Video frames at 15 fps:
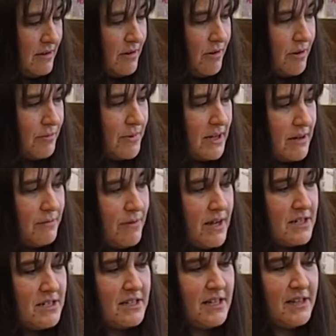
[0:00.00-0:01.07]
Or we can
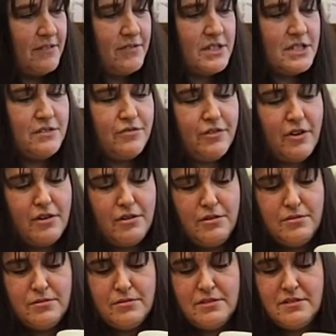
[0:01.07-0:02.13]
watch a television for our
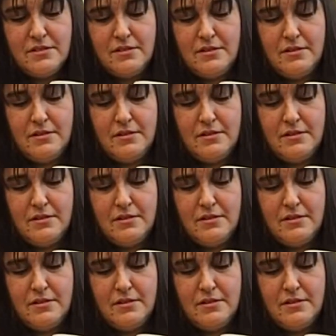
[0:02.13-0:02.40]
news.